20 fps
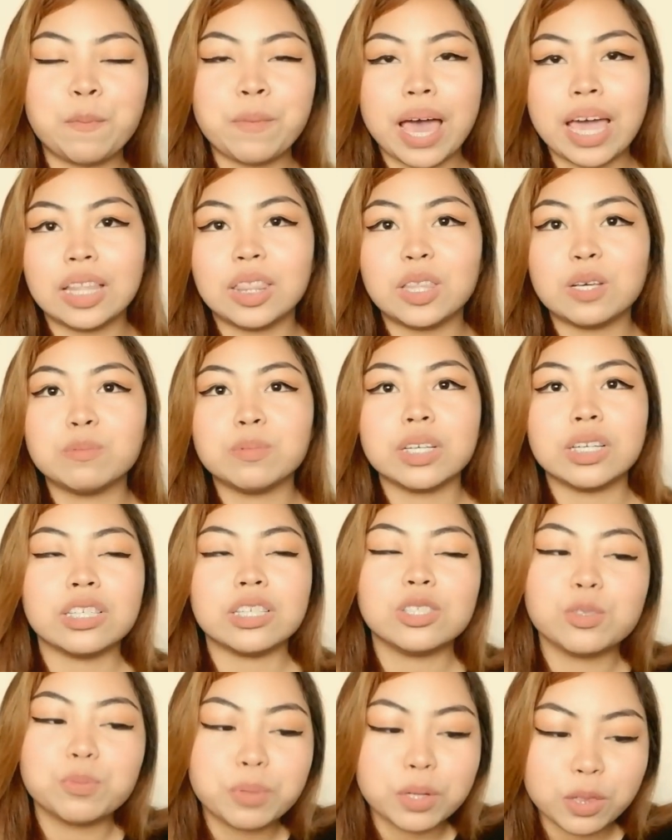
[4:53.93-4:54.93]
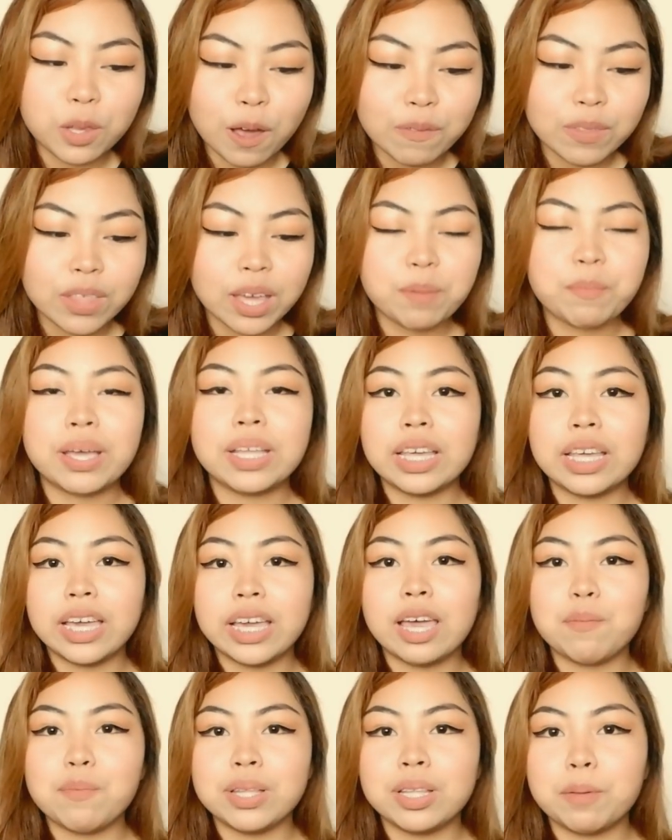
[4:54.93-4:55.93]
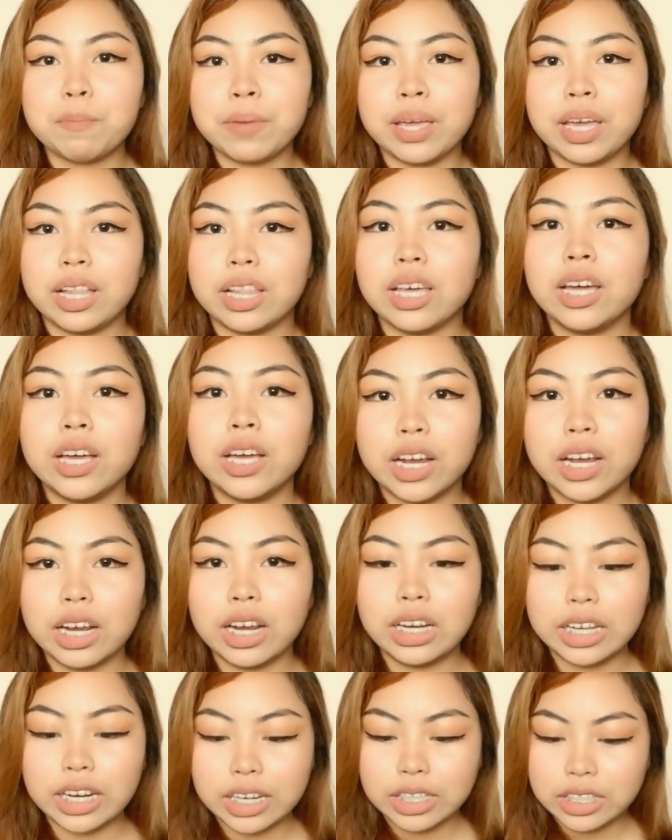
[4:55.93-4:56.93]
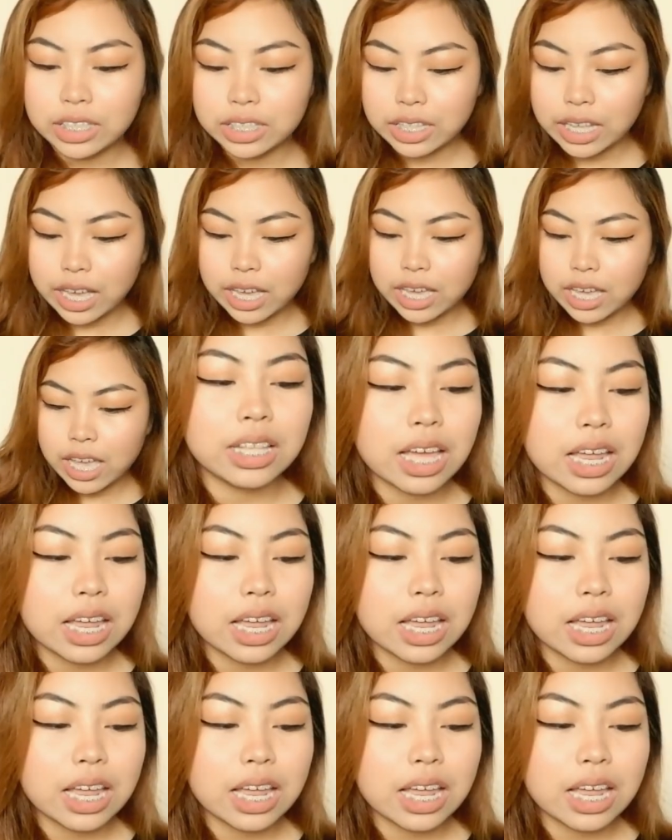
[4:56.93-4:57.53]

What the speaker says: items and I super love them and they came in the mail earlier today.